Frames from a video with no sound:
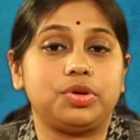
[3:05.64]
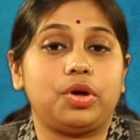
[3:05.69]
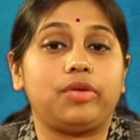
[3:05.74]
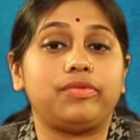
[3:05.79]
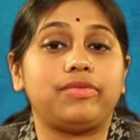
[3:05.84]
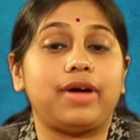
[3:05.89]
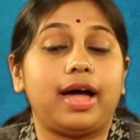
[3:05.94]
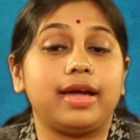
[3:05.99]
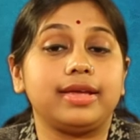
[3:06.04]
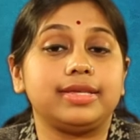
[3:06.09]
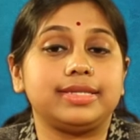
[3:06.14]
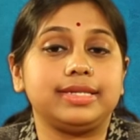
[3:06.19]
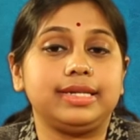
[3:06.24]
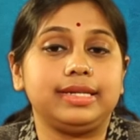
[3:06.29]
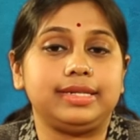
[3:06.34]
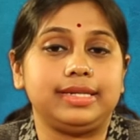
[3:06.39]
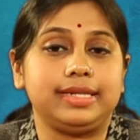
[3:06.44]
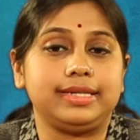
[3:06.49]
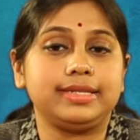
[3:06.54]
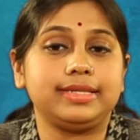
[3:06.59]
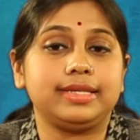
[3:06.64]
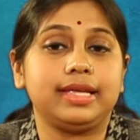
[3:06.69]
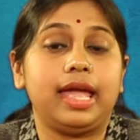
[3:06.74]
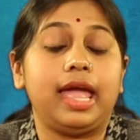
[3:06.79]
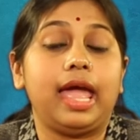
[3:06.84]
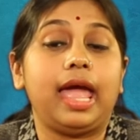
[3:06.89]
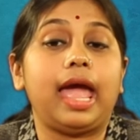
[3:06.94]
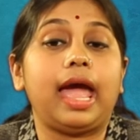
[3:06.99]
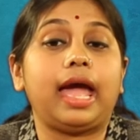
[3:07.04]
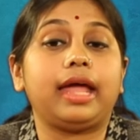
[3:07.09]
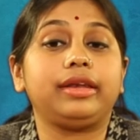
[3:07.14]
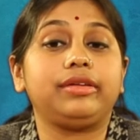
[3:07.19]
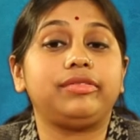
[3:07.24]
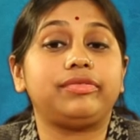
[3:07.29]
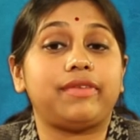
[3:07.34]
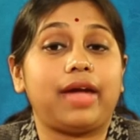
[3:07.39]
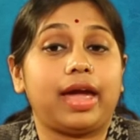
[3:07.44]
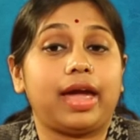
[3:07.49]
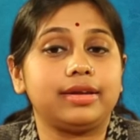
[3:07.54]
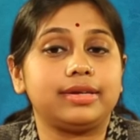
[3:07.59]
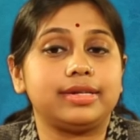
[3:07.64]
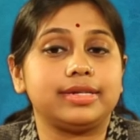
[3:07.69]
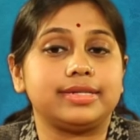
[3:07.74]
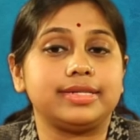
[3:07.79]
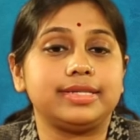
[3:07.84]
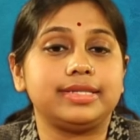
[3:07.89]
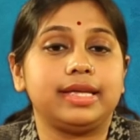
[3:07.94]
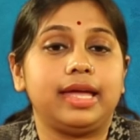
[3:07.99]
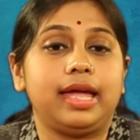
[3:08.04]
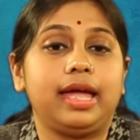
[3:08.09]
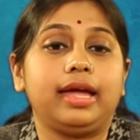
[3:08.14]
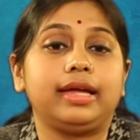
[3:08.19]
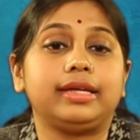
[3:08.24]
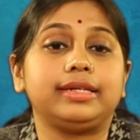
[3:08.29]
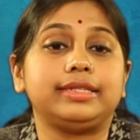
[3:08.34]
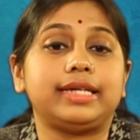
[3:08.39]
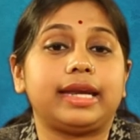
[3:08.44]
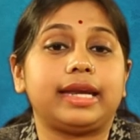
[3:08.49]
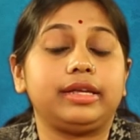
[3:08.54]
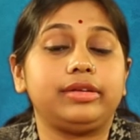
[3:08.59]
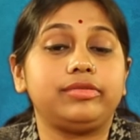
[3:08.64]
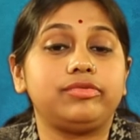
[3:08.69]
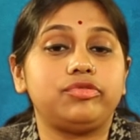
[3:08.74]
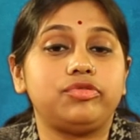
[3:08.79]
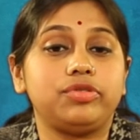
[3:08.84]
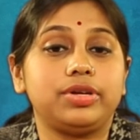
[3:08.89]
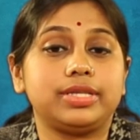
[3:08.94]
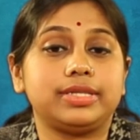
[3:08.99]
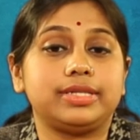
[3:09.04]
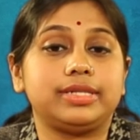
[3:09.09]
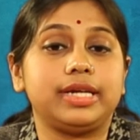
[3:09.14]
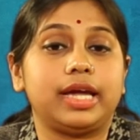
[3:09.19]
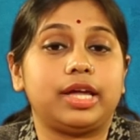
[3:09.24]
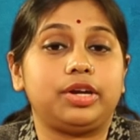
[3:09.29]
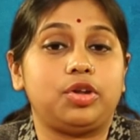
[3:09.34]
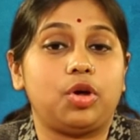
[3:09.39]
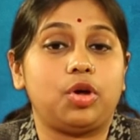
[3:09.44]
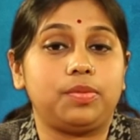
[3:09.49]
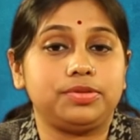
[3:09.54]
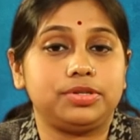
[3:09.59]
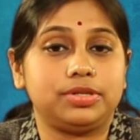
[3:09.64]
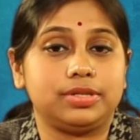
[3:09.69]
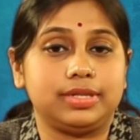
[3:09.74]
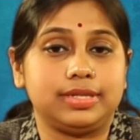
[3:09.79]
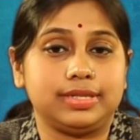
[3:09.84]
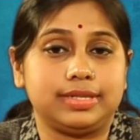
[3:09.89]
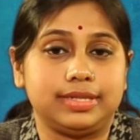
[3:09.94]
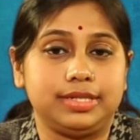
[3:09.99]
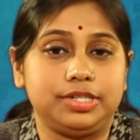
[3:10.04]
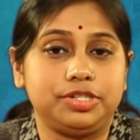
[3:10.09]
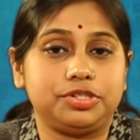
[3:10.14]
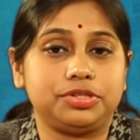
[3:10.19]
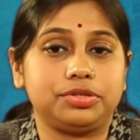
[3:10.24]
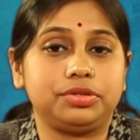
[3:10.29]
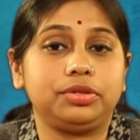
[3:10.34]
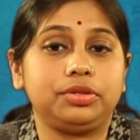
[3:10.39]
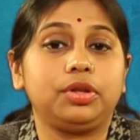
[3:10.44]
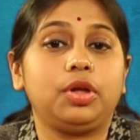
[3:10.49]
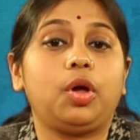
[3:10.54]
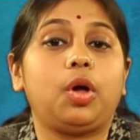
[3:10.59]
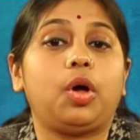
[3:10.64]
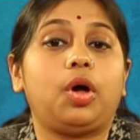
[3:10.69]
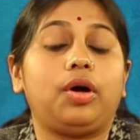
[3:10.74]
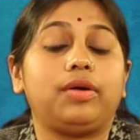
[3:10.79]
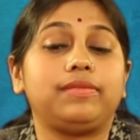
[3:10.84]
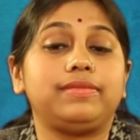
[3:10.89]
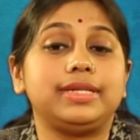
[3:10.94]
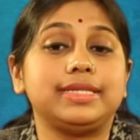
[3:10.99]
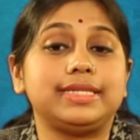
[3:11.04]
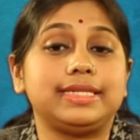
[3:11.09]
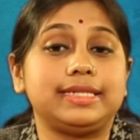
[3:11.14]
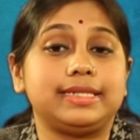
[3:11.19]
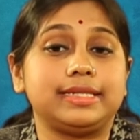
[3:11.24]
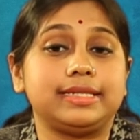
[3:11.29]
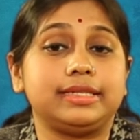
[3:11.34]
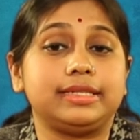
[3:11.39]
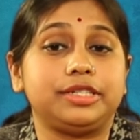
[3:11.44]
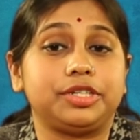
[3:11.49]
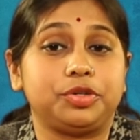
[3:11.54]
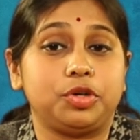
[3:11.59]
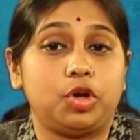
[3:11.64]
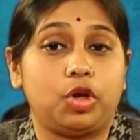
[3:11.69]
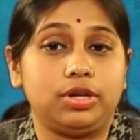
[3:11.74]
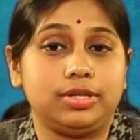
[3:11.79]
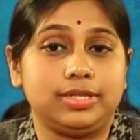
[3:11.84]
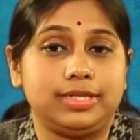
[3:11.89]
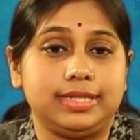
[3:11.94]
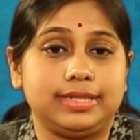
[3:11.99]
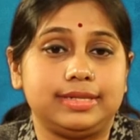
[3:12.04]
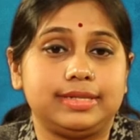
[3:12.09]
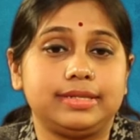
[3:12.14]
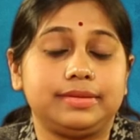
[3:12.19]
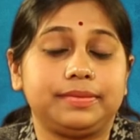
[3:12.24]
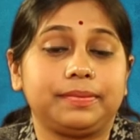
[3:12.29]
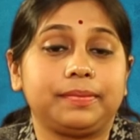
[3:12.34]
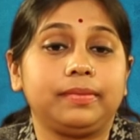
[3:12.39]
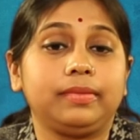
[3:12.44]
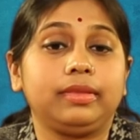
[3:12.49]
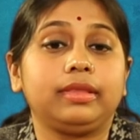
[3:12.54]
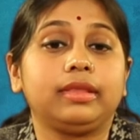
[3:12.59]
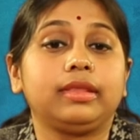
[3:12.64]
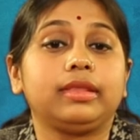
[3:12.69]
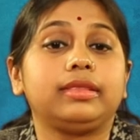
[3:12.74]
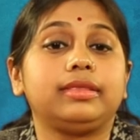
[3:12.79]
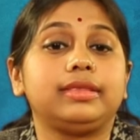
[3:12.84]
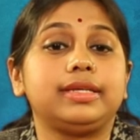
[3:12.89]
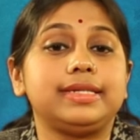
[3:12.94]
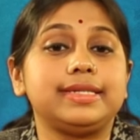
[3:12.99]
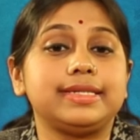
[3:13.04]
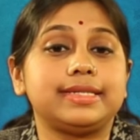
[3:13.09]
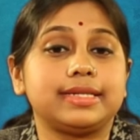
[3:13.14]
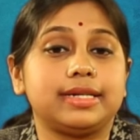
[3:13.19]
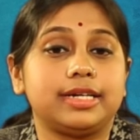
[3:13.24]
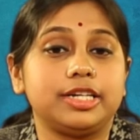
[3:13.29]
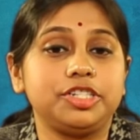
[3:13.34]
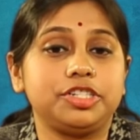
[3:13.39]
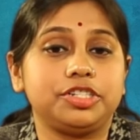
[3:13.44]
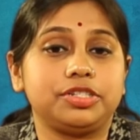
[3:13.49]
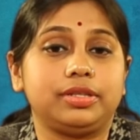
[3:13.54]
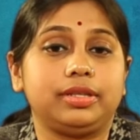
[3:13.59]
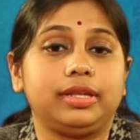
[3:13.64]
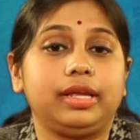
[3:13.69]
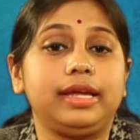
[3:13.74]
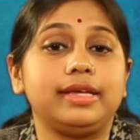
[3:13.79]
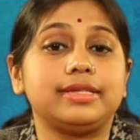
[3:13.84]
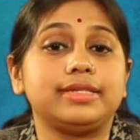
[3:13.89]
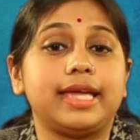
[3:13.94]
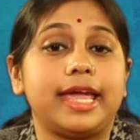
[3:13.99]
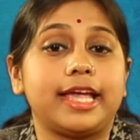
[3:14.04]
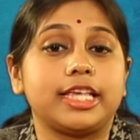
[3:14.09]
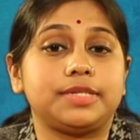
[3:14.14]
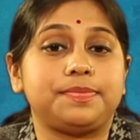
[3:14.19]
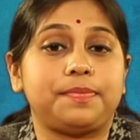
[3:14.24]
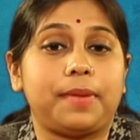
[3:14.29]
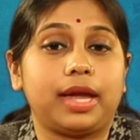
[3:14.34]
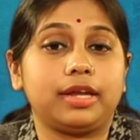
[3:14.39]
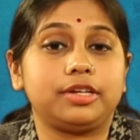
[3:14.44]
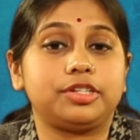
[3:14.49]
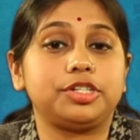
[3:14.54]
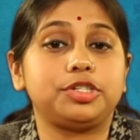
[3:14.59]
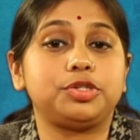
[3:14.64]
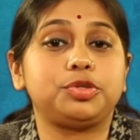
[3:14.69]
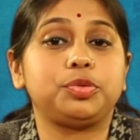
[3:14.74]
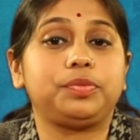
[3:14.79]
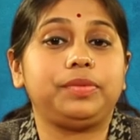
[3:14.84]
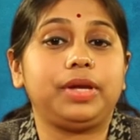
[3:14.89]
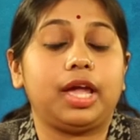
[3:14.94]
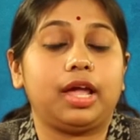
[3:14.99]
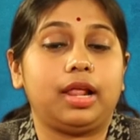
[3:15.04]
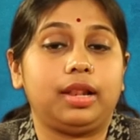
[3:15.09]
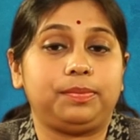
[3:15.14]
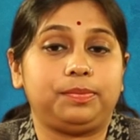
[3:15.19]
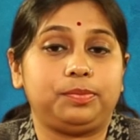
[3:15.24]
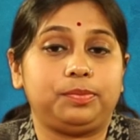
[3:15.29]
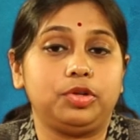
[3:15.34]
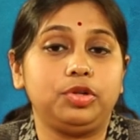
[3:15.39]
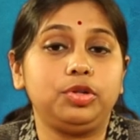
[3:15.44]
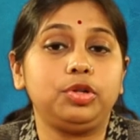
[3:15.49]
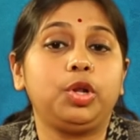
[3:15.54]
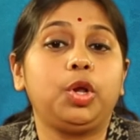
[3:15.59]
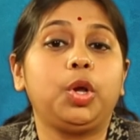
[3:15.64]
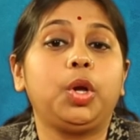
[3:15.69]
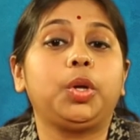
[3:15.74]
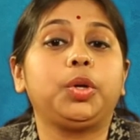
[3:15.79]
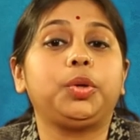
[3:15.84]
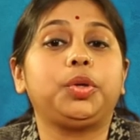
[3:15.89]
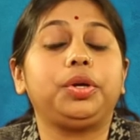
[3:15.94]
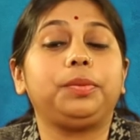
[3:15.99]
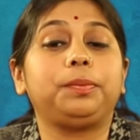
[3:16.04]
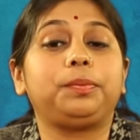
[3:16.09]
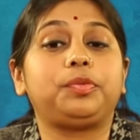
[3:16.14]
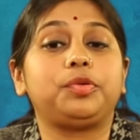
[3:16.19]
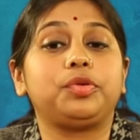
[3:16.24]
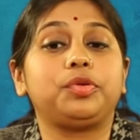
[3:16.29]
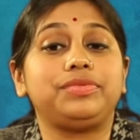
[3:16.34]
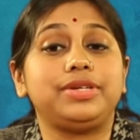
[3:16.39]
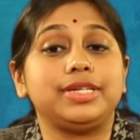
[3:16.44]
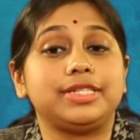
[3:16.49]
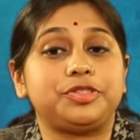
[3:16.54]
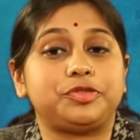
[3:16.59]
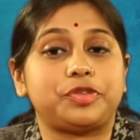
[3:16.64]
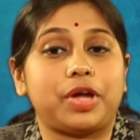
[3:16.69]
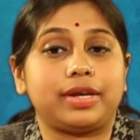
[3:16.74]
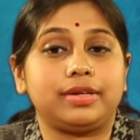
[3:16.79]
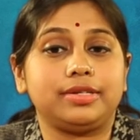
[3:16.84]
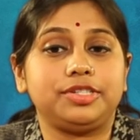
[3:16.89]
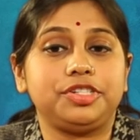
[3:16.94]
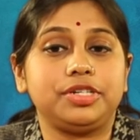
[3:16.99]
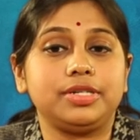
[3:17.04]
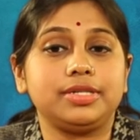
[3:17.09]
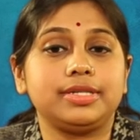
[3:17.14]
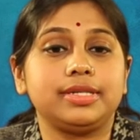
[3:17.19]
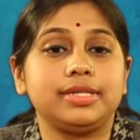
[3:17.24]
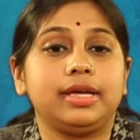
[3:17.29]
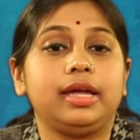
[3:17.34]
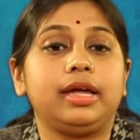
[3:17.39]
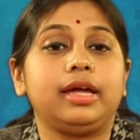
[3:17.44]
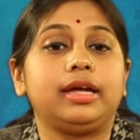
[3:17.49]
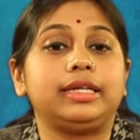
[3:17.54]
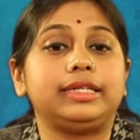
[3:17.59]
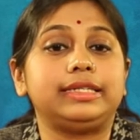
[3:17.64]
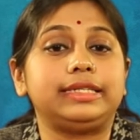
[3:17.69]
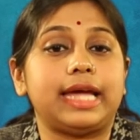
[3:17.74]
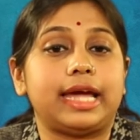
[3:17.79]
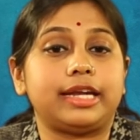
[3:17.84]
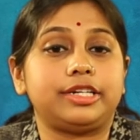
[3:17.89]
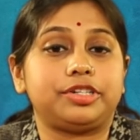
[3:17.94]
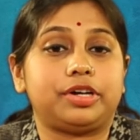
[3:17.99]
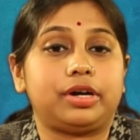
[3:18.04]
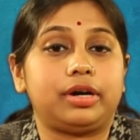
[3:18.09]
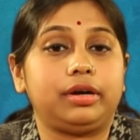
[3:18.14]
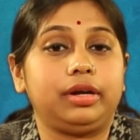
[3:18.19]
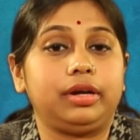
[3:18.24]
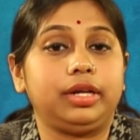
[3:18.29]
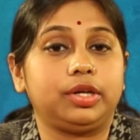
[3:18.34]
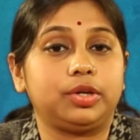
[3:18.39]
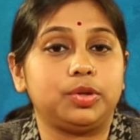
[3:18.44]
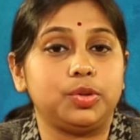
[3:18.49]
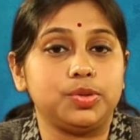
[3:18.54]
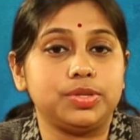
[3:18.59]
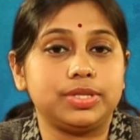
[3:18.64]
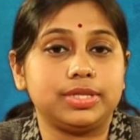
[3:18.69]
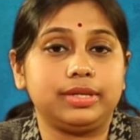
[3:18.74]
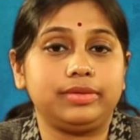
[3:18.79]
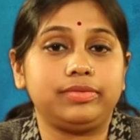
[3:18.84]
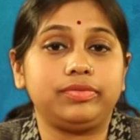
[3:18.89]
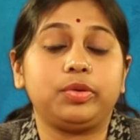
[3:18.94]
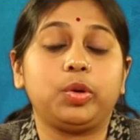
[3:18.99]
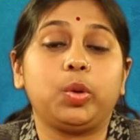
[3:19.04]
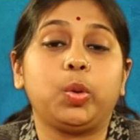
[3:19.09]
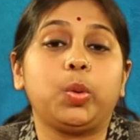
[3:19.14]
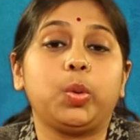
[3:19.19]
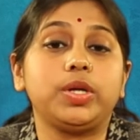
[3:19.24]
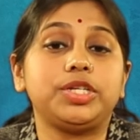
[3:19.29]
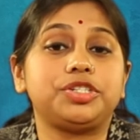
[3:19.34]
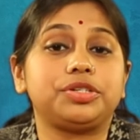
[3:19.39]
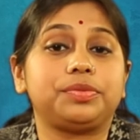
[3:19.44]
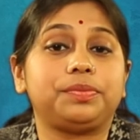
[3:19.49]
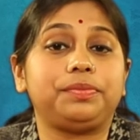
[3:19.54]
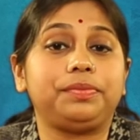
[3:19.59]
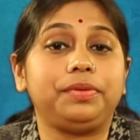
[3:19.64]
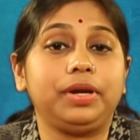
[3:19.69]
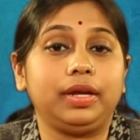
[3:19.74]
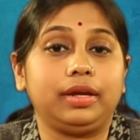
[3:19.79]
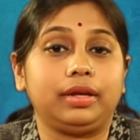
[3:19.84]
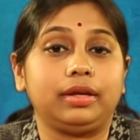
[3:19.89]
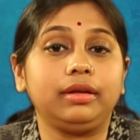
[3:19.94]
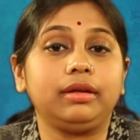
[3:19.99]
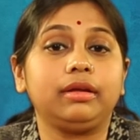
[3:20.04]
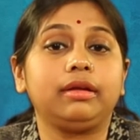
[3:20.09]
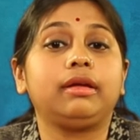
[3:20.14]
of ICTs and the factors that influence the adoption decision of digital technologies. The discussion is expected to be helpful to improve the strategies that are inclusive, which bring